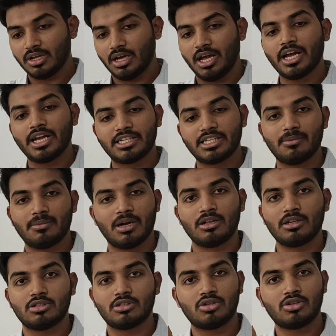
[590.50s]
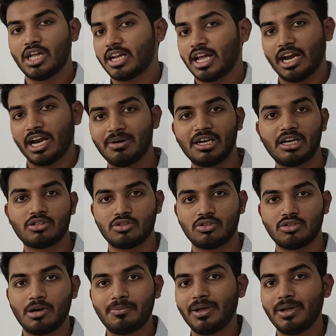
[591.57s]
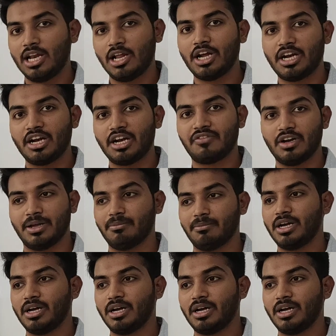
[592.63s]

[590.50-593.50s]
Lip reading: Except so the current mentor should not be allocated for him.